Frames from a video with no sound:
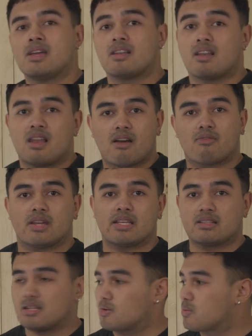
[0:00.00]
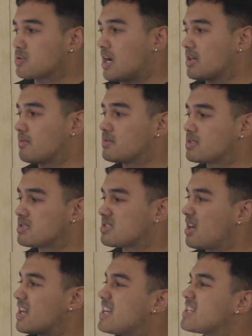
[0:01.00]
Lovely little kind of
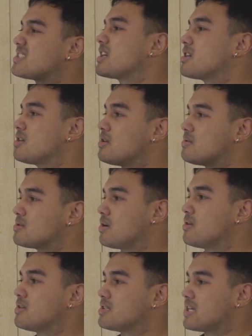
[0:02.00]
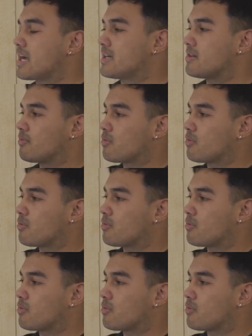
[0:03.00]
stylistic cues on the jacket